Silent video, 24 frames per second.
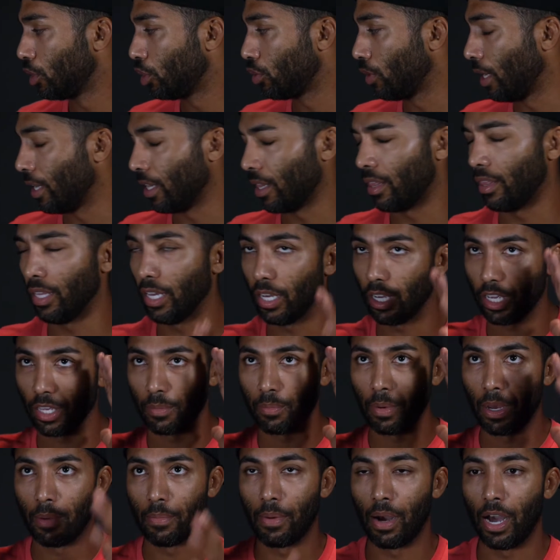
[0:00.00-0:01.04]
trying to think in
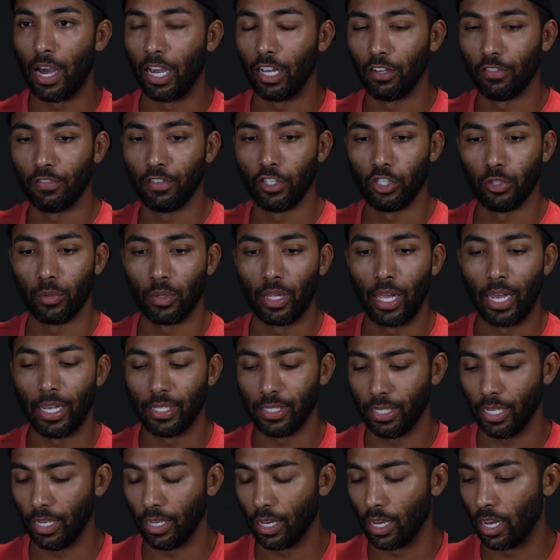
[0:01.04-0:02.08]
my mind,
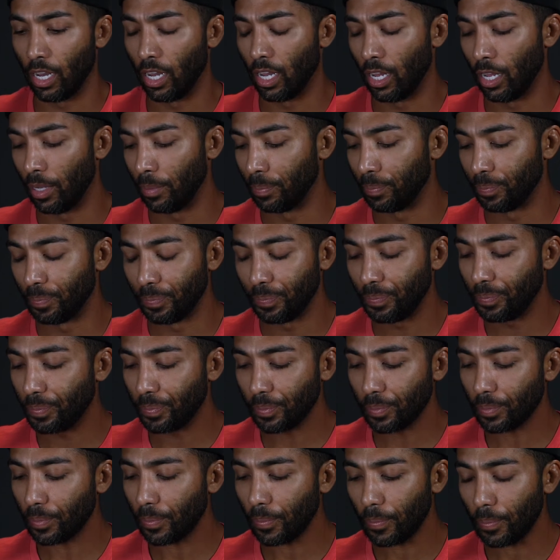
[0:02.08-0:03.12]
visualizing, I'm
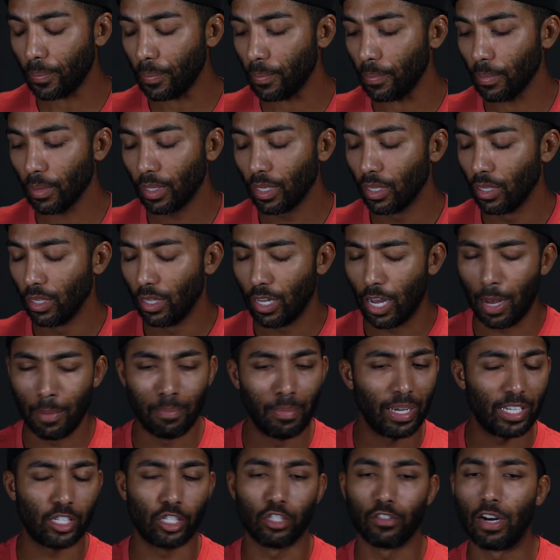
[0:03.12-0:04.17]

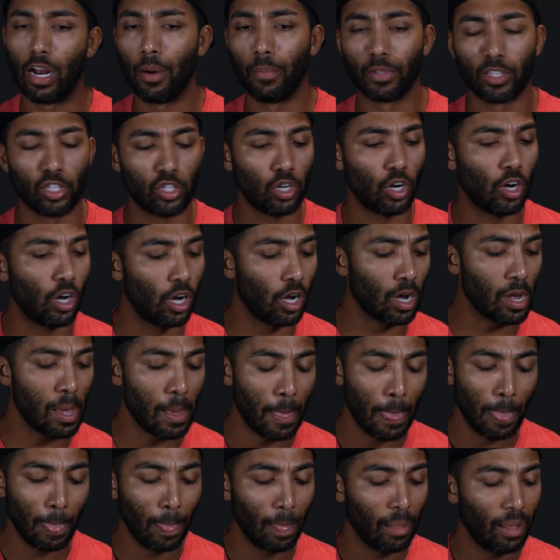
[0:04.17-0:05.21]
messing around with a dog,
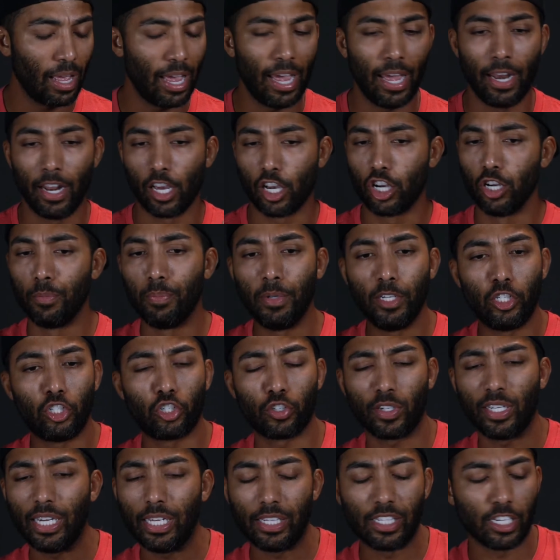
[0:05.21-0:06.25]
and it could be
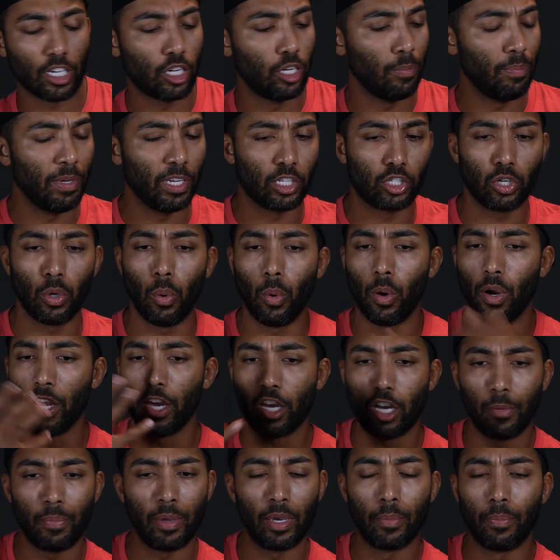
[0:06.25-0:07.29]
treats, it could be a toy,
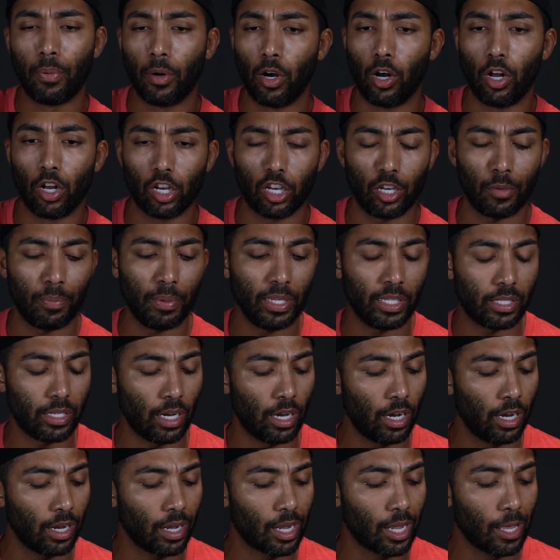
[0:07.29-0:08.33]
it could be a ball, it could be
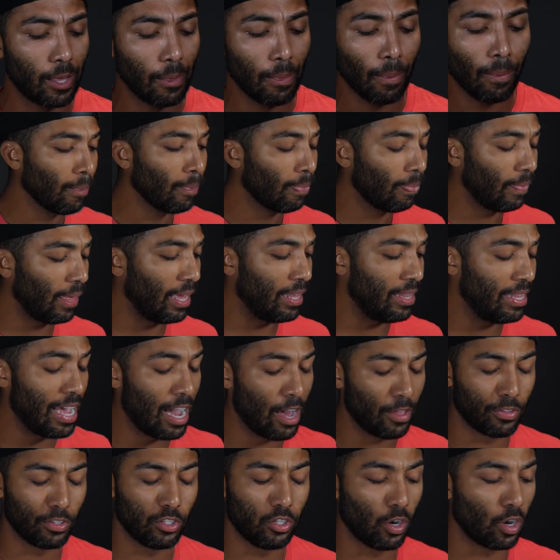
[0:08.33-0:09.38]
tug, and
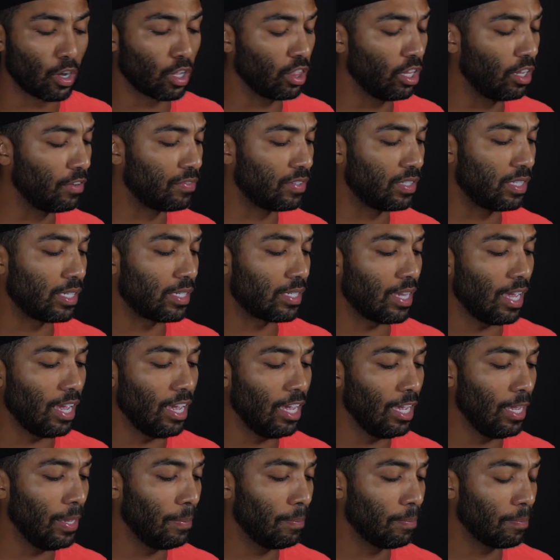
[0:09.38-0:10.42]
now the dog loves this
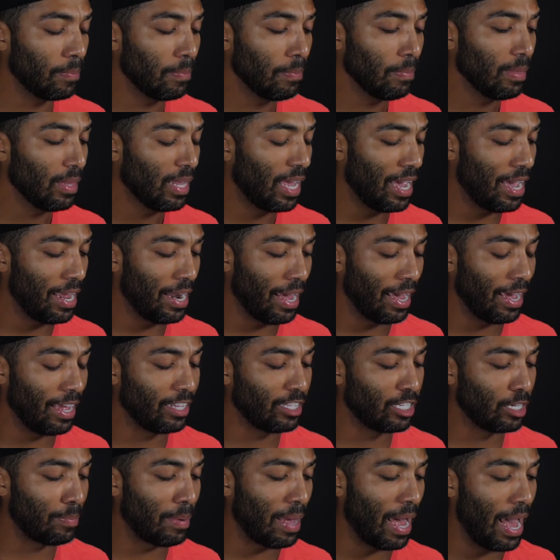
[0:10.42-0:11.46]
game, and I
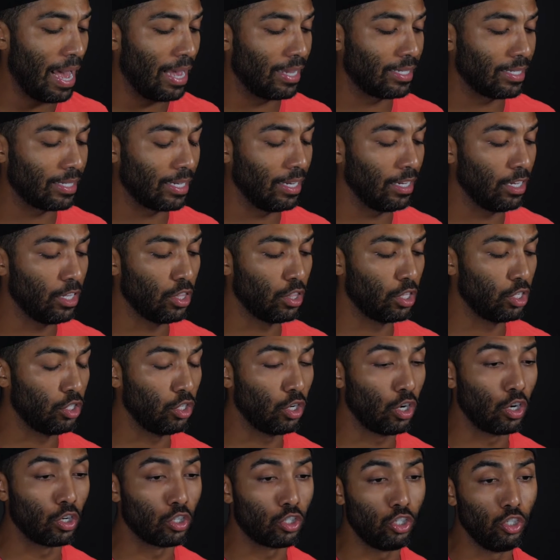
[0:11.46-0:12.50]
end up asking the
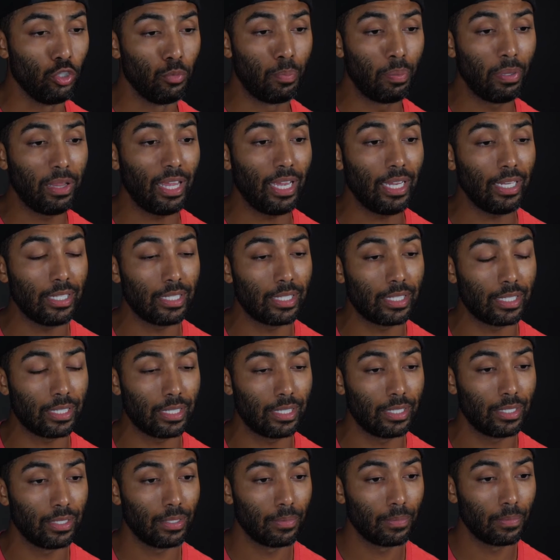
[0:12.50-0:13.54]
dog to
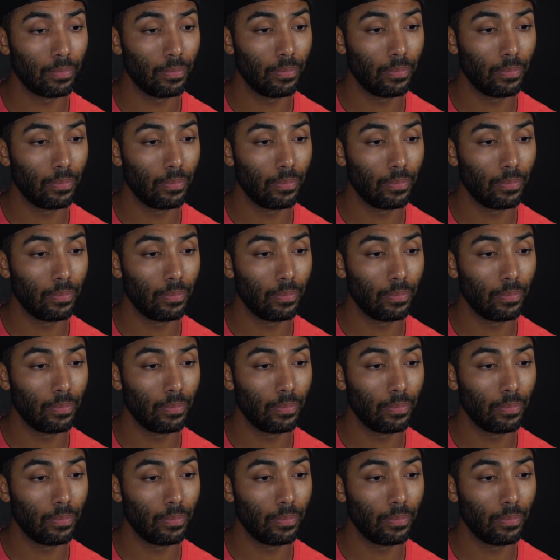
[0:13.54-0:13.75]
place,